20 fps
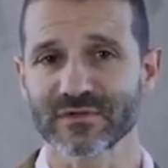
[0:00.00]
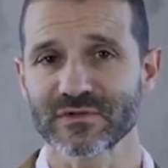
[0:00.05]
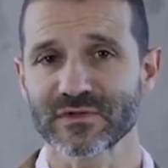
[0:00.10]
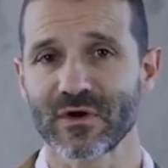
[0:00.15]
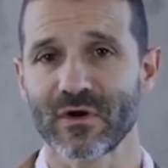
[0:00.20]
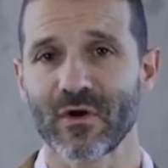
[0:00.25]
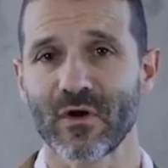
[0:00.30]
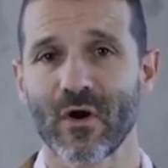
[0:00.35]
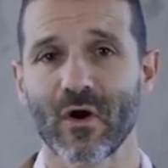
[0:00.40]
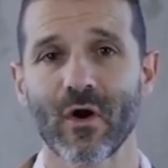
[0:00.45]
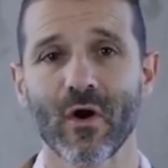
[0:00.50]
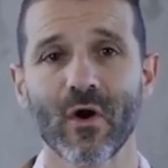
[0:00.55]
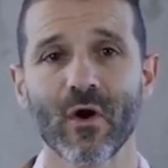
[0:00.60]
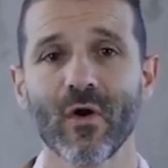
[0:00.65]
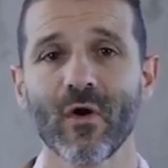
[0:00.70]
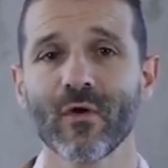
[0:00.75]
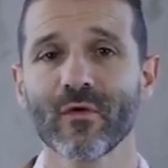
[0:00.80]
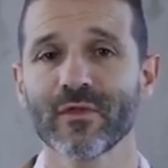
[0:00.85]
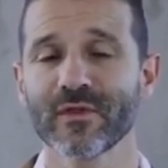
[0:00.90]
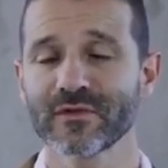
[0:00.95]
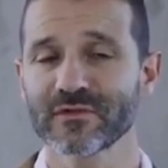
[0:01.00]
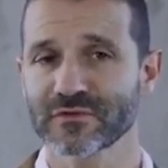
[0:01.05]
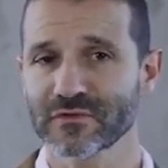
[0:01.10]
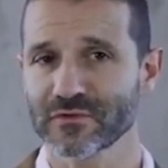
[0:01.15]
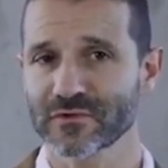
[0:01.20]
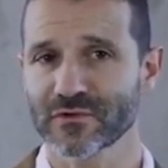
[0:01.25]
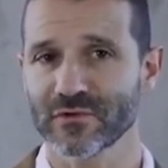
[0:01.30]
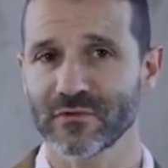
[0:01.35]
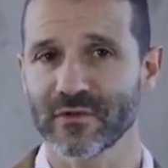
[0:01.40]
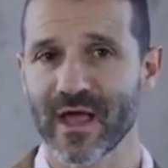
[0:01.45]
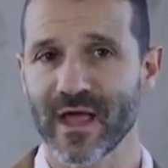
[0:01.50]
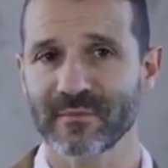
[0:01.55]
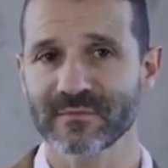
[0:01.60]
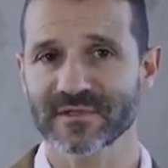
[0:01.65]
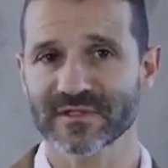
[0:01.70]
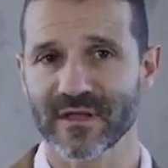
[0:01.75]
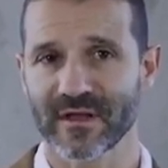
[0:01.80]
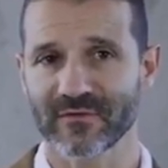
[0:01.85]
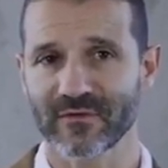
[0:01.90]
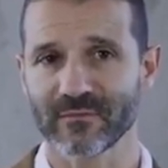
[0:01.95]
So all the surgical
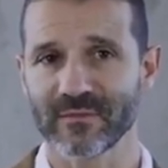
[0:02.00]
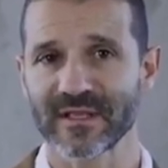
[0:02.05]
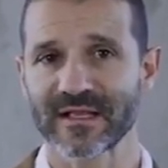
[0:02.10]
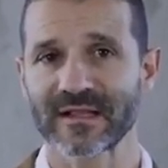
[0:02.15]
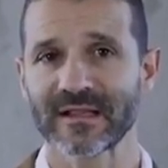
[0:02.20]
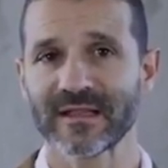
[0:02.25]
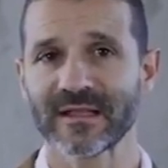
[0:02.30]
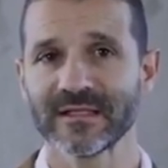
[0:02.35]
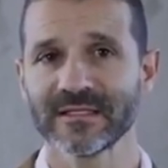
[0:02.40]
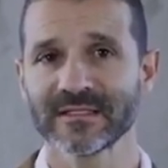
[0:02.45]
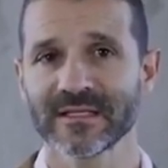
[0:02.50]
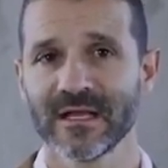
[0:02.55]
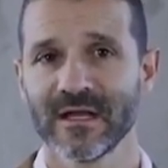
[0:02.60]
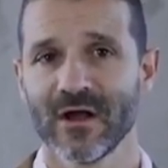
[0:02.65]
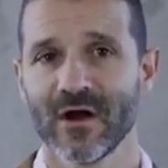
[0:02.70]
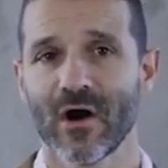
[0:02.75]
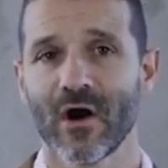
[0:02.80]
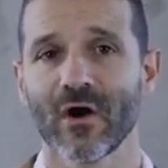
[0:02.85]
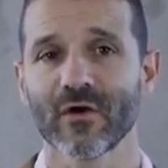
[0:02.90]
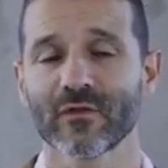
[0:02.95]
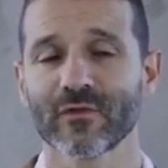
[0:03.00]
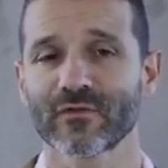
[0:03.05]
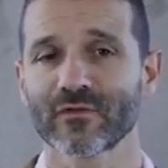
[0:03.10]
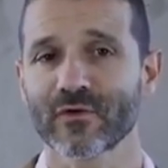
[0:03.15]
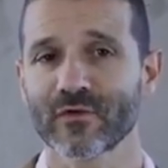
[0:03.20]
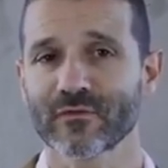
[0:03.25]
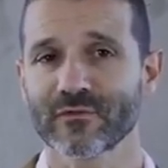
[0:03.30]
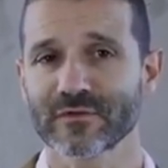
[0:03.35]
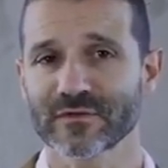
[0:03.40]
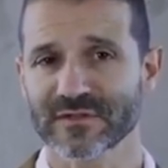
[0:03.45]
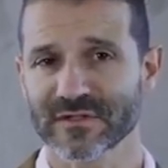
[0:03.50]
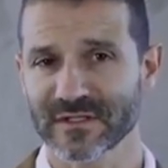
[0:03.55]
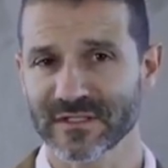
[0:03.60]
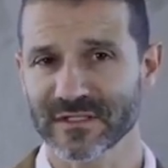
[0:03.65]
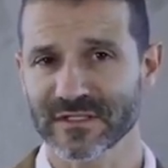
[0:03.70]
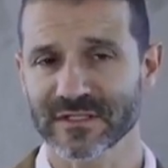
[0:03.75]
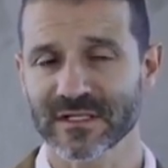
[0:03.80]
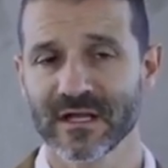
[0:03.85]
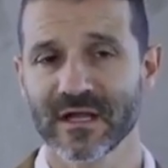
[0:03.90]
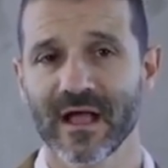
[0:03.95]
lamps have to be cleaned, all the
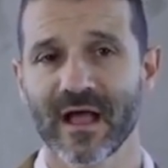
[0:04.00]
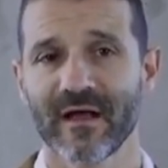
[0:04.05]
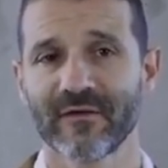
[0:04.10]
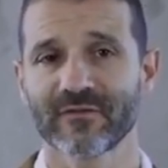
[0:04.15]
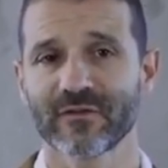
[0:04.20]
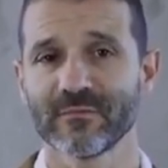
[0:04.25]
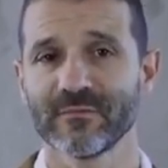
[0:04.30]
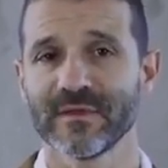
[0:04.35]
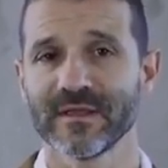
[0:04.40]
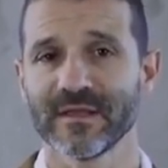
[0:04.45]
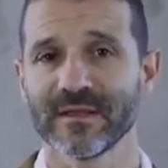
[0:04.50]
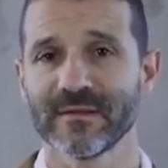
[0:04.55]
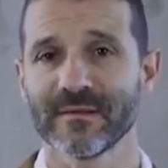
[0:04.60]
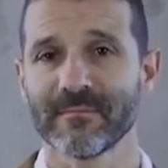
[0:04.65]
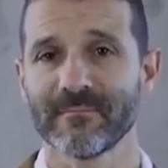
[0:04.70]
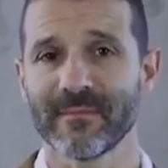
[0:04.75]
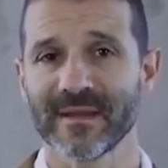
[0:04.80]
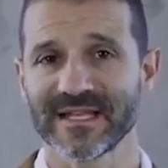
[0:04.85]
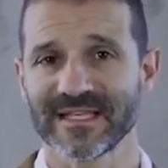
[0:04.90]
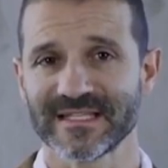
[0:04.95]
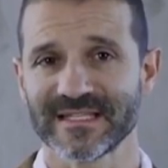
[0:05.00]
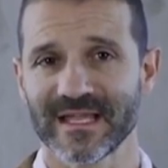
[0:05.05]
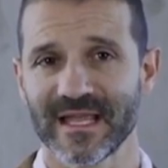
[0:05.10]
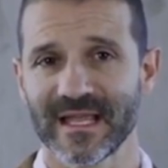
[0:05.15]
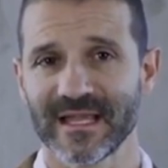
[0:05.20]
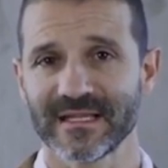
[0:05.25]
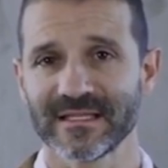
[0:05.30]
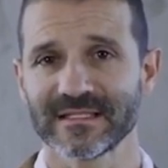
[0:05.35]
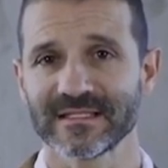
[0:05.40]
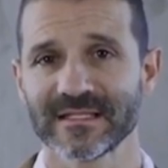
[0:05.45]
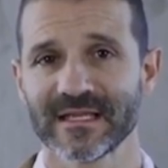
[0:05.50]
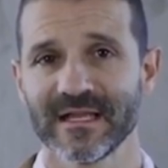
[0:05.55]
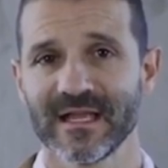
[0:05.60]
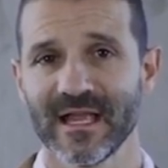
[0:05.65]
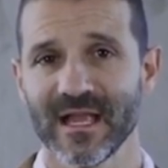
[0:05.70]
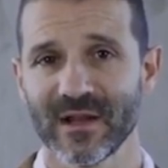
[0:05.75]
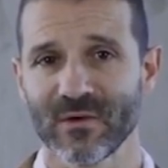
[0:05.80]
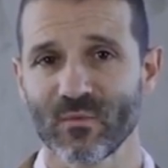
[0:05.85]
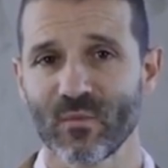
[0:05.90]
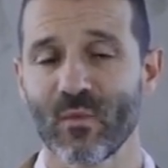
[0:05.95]
surfaces have to be maintained
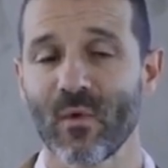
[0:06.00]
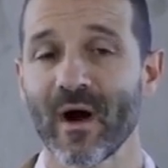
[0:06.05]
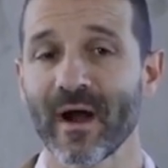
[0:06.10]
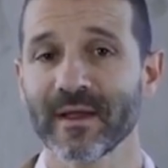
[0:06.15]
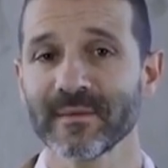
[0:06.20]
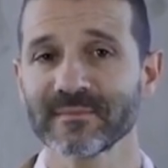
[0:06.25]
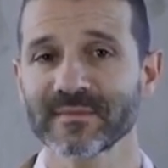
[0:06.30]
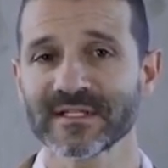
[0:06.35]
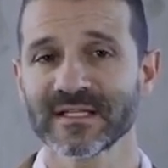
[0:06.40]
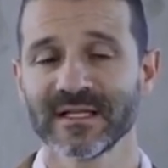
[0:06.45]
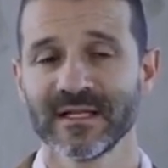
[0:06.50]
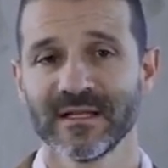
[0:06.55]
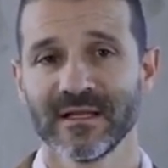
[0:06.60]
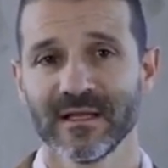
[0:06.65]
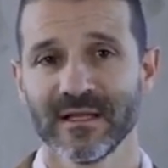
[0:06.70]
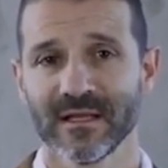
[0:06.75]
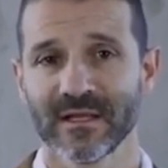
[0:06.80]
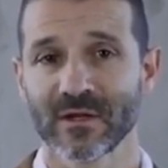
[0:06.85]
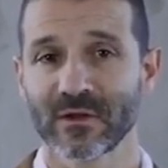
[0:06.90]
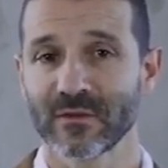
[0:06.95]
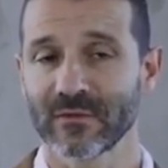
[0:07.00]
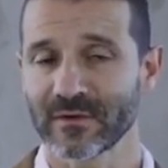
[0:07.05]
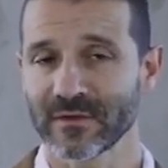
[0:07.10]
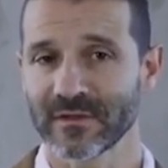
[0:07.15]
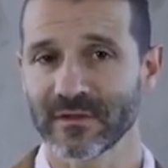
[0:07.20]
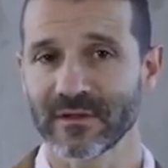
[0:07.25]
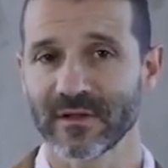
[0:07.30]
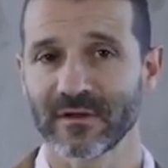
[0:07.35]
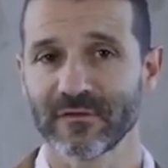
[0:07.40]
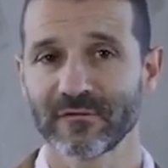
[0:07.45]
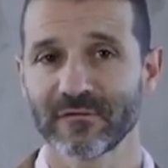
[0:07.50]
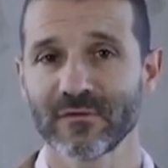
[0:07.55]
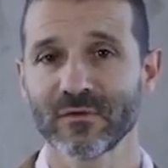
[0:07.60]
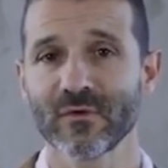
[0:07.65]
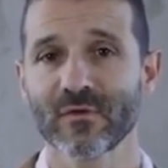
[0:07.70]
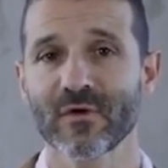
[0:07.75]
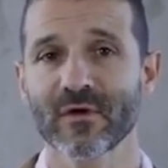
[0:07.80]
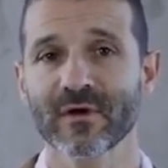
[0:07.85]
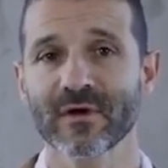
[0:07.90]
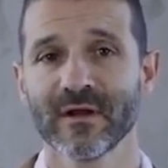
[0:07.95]
and wiped, including the
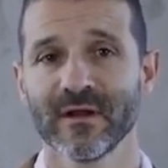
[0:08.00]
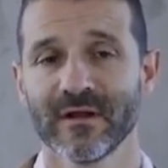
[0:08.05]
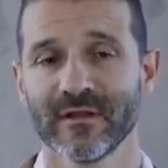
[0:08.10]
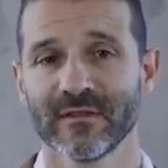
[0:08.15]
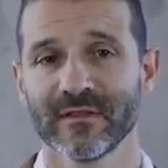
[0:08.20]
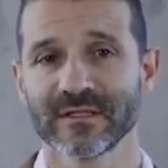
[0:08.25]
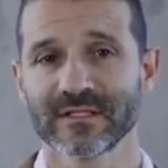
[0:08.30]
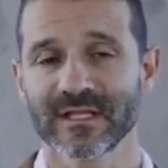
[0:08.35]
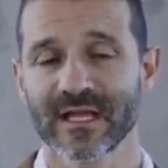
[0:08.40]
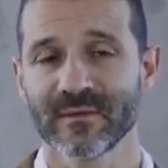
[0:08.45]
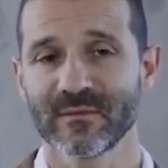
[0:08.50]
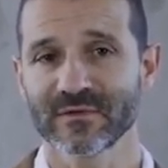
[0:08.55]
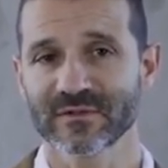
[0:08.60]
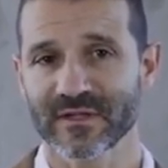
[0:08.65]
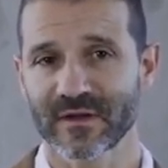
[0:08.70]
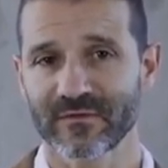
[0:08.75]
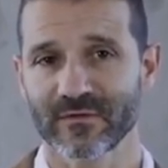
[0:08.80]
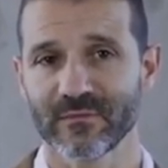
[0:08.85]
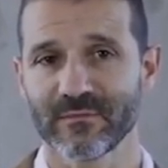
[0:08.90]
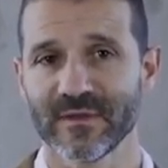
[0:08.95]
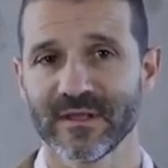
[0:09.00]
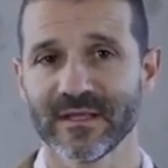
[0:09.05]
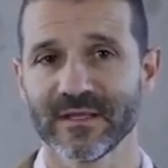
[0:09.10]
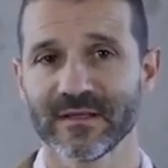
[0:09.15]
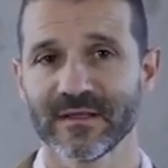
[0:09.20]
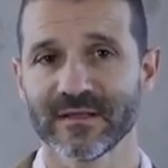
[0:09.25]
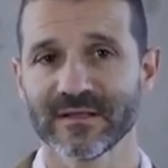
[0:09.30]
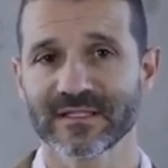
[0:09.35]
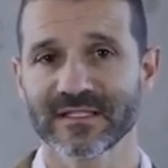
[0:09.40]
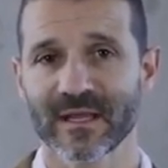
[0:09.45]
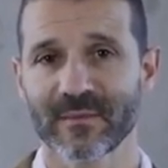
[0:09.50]
floor, the tables have to be